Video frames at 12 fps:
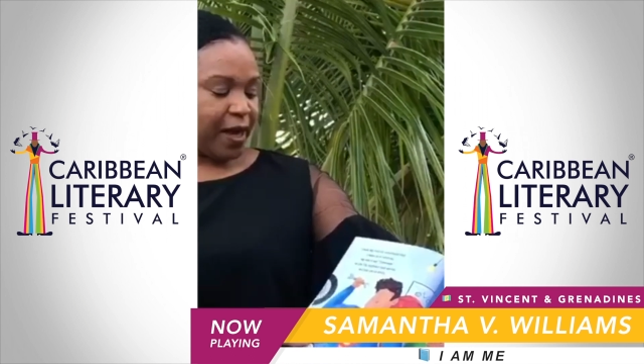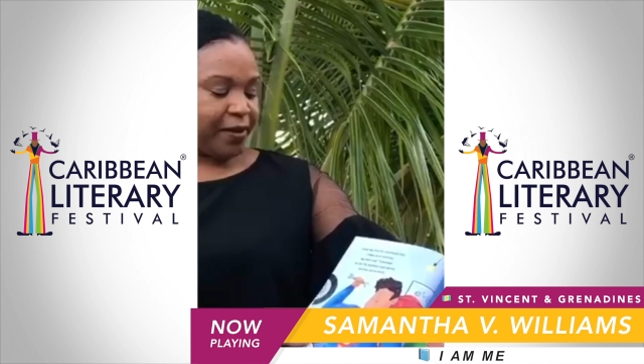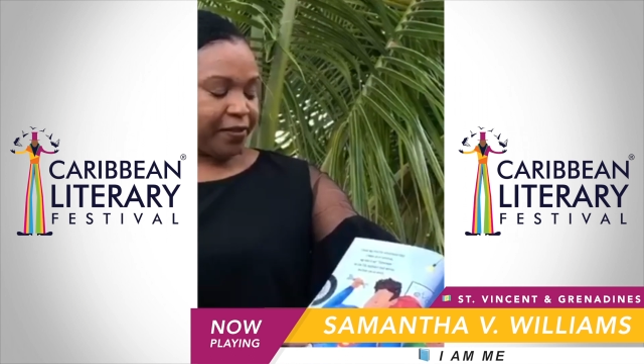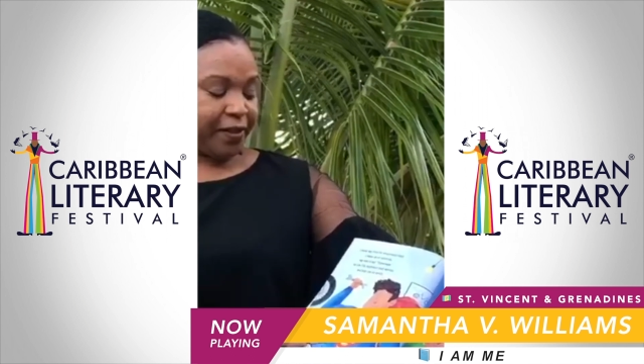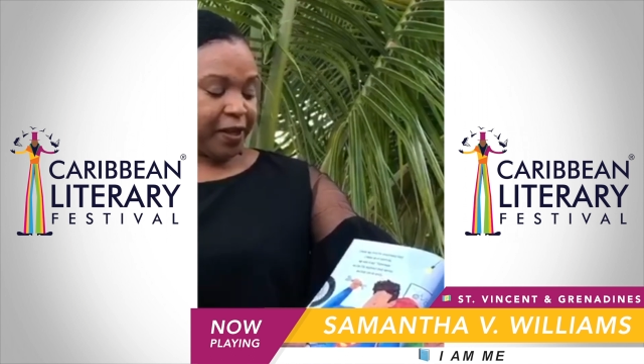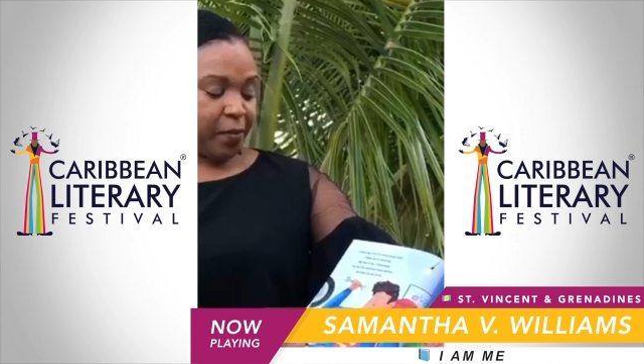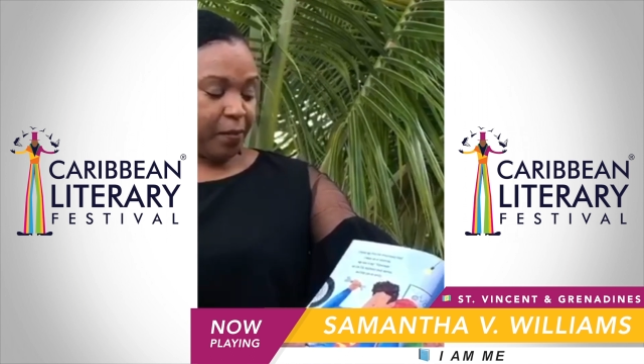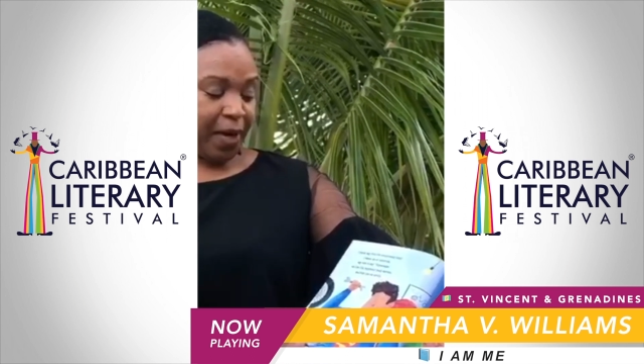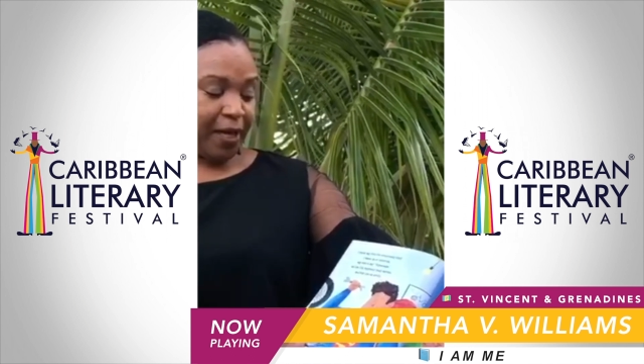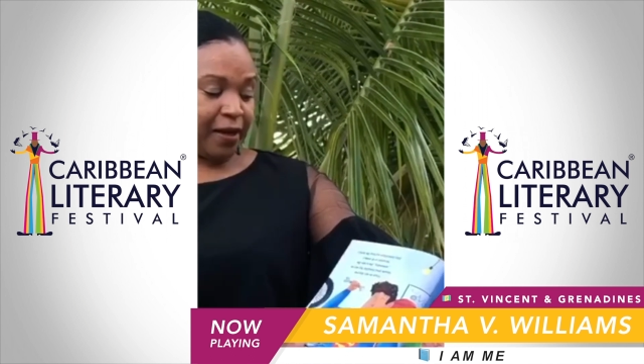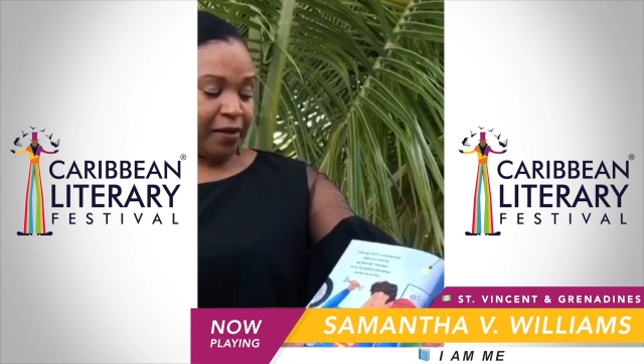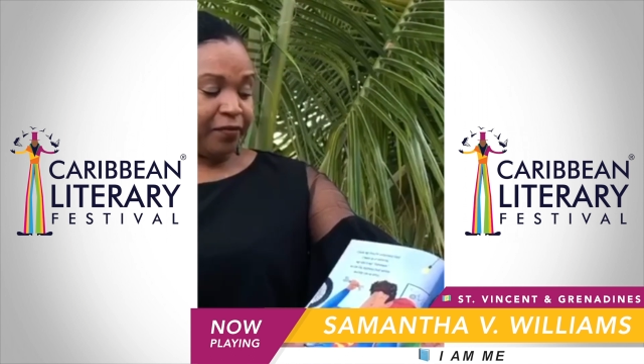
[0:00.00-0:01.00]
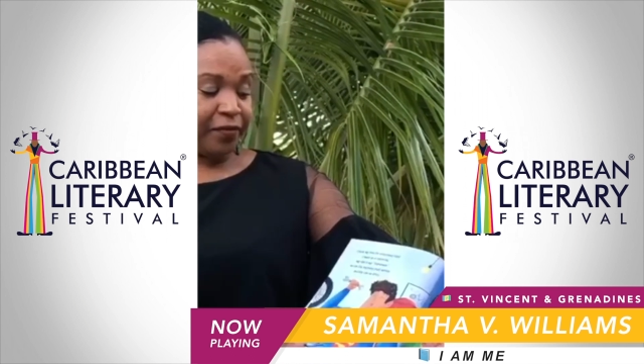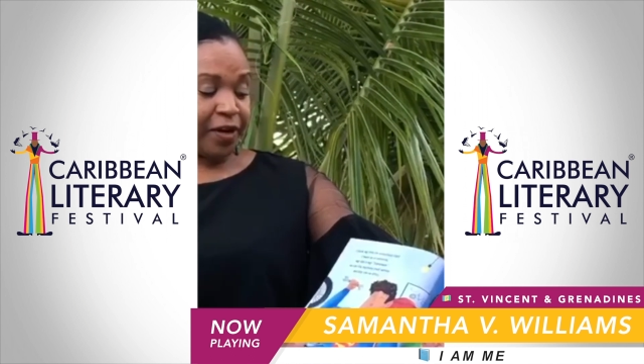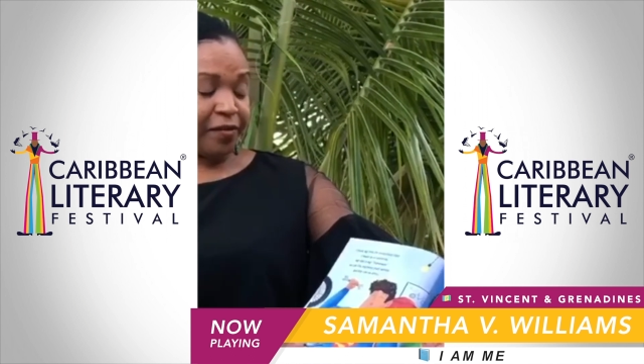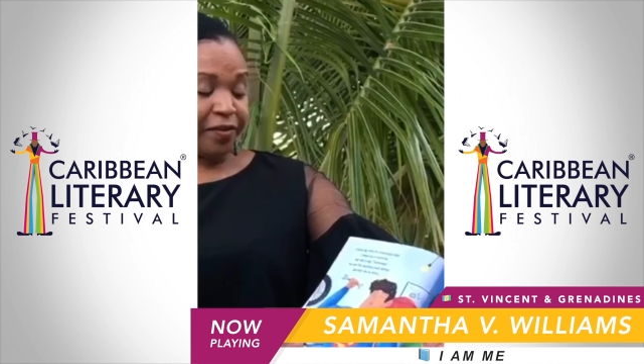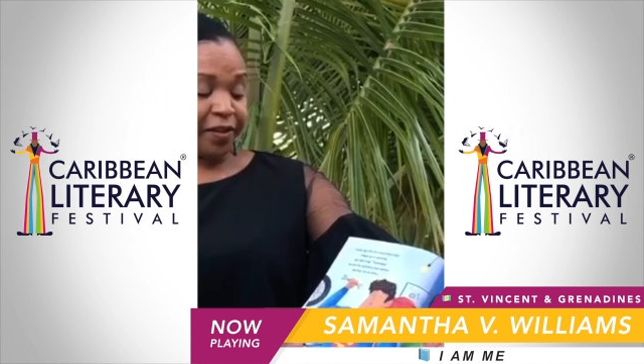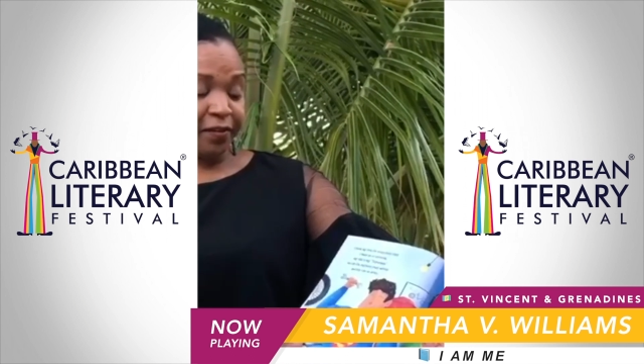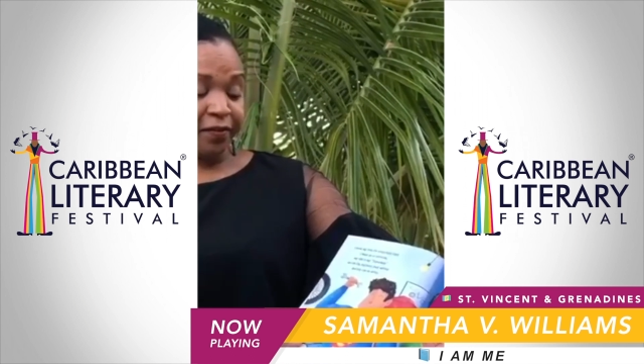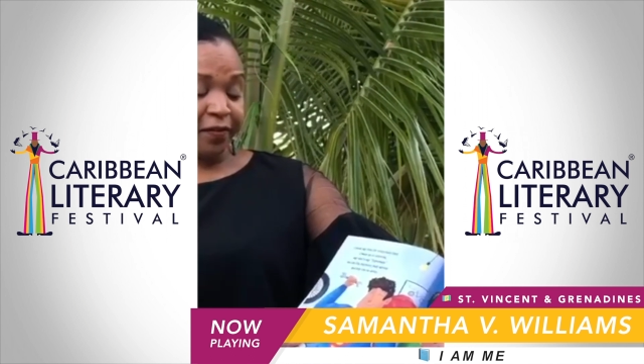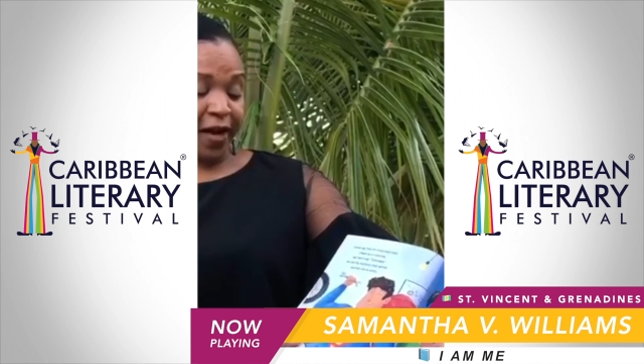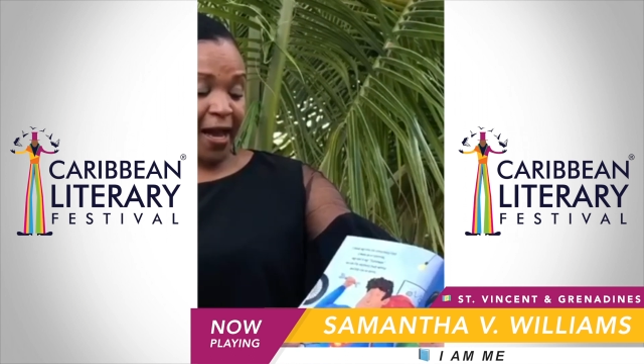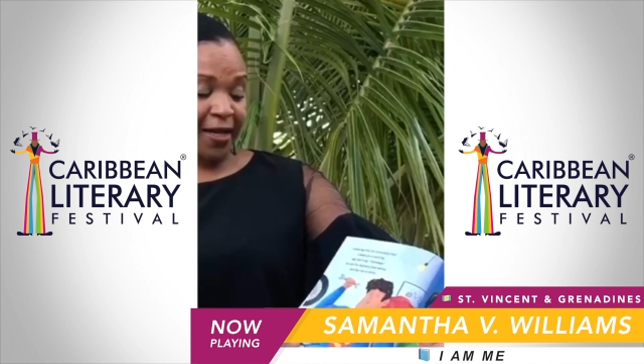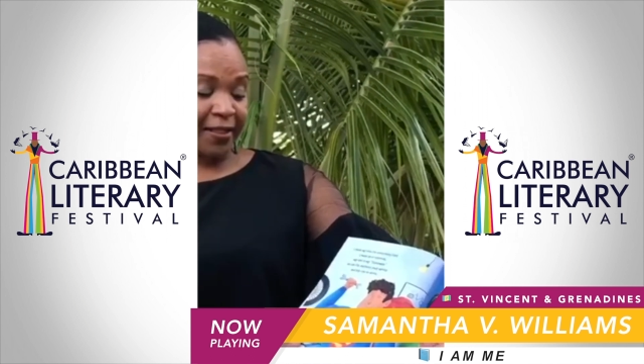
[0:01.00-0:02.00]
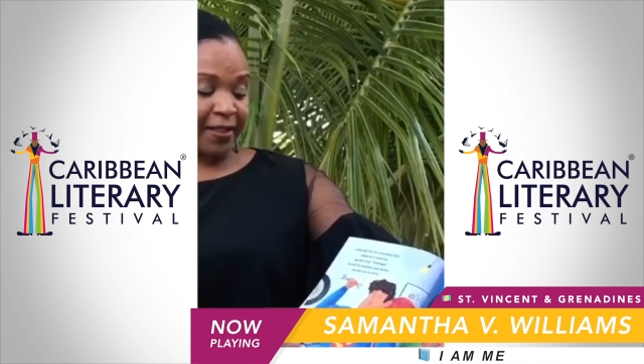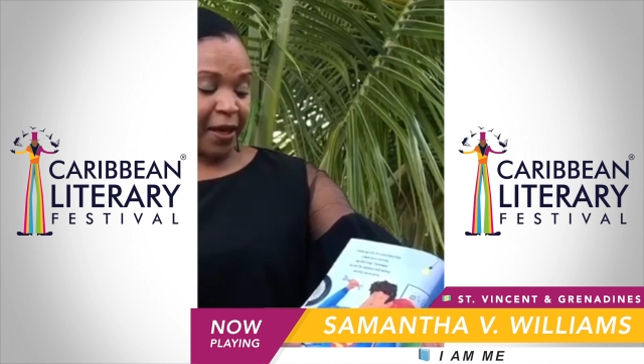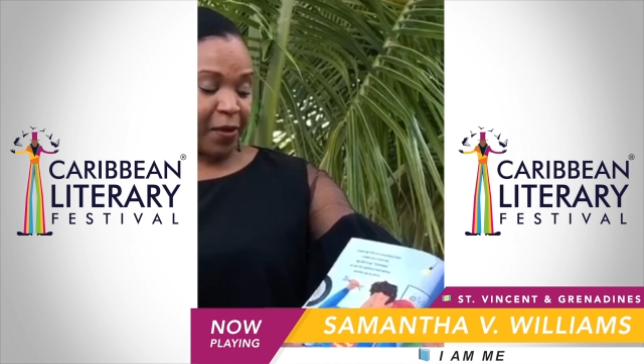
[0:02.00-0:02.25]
I think my love for everything fast